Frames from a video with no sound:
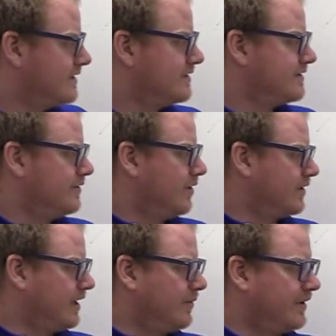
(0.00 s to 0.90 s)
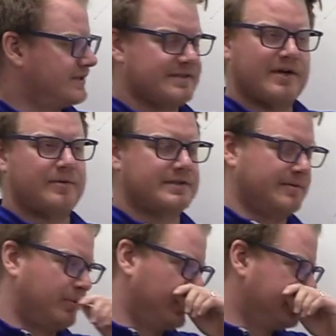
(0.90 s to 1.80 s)
is, okay, well, this is always gonna
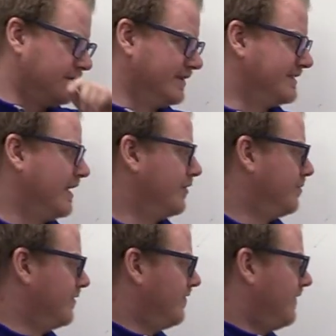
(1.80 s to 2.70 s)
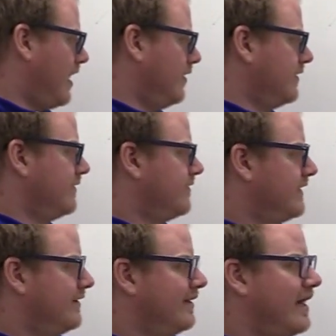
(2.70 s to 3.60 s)
point to the south, but follow the
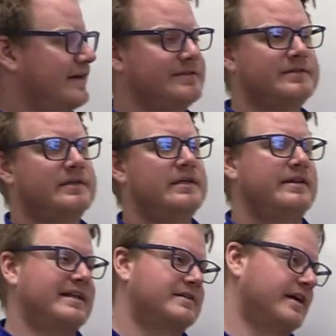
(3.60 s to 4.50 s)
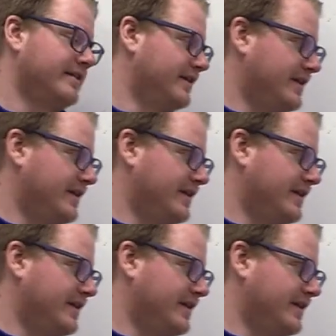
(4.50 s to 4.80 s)
field lines. That's kind of the